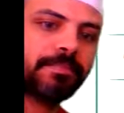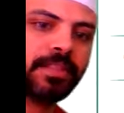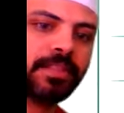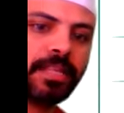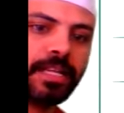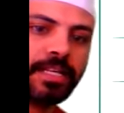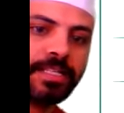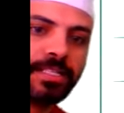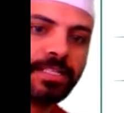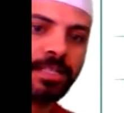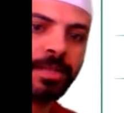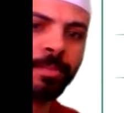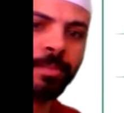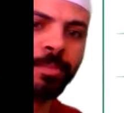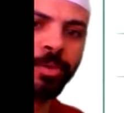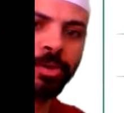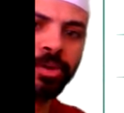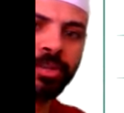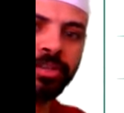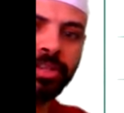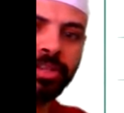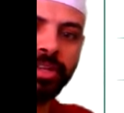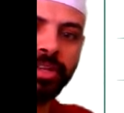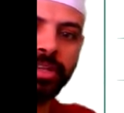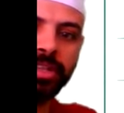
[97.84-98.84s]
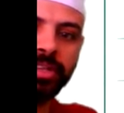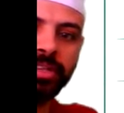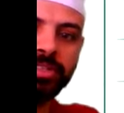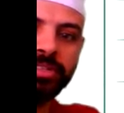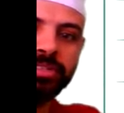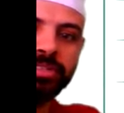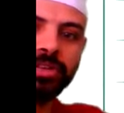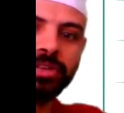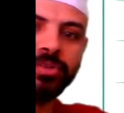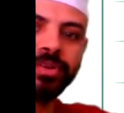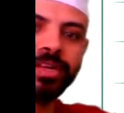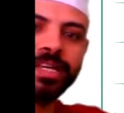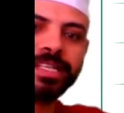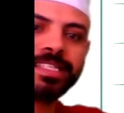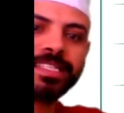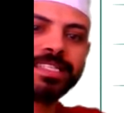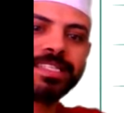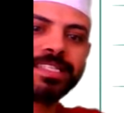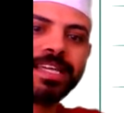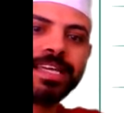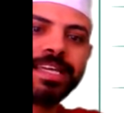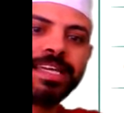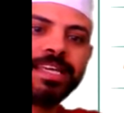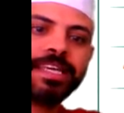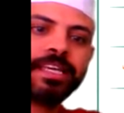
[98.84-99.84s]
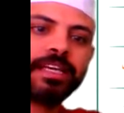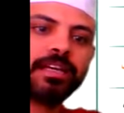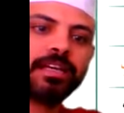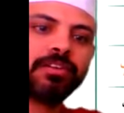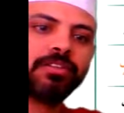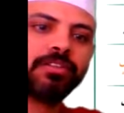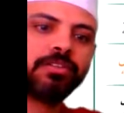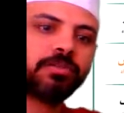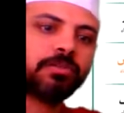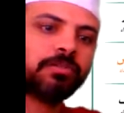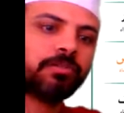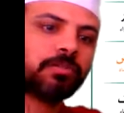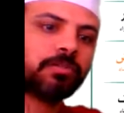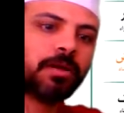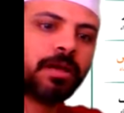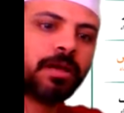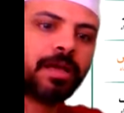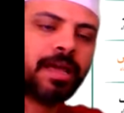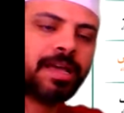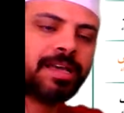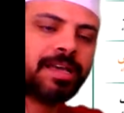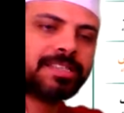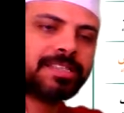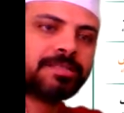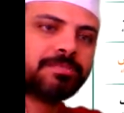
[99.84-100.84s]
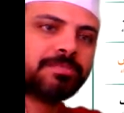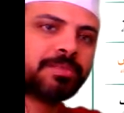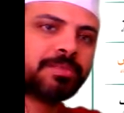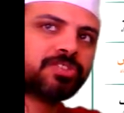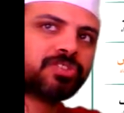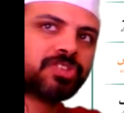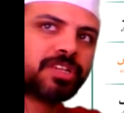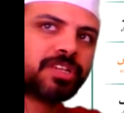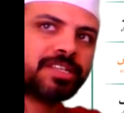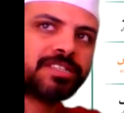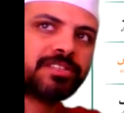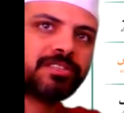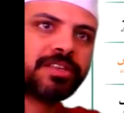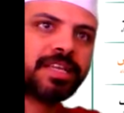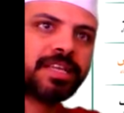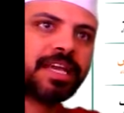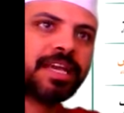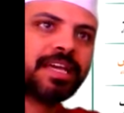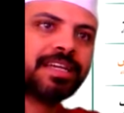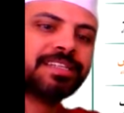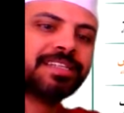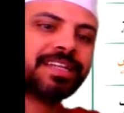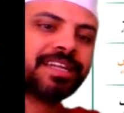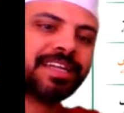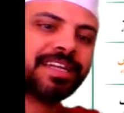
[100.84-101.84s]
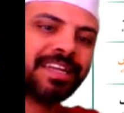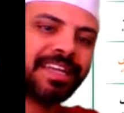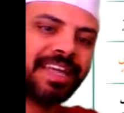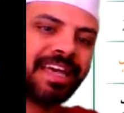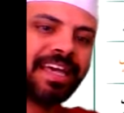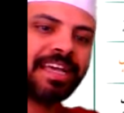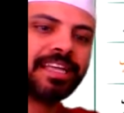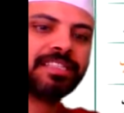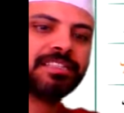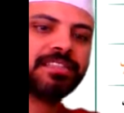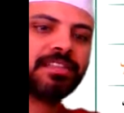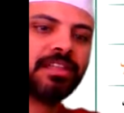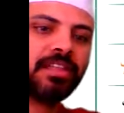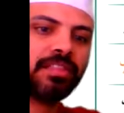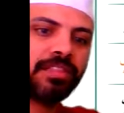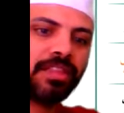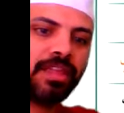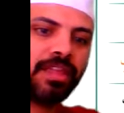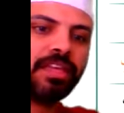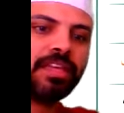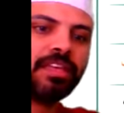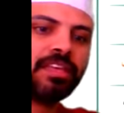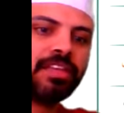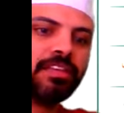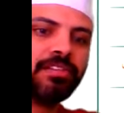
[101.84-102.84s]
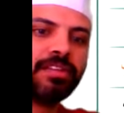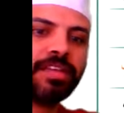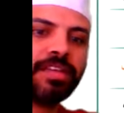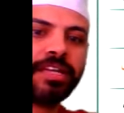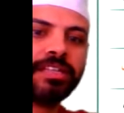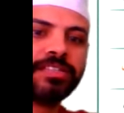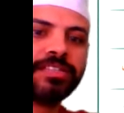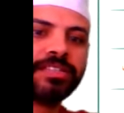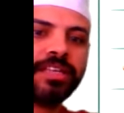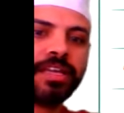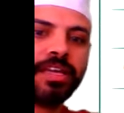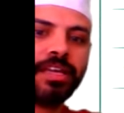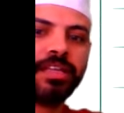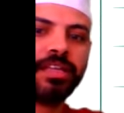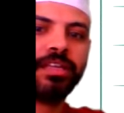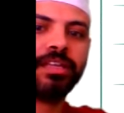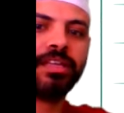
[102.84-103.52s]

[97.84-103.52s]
That's the point. So let's say as much as you can, light. Think you can say.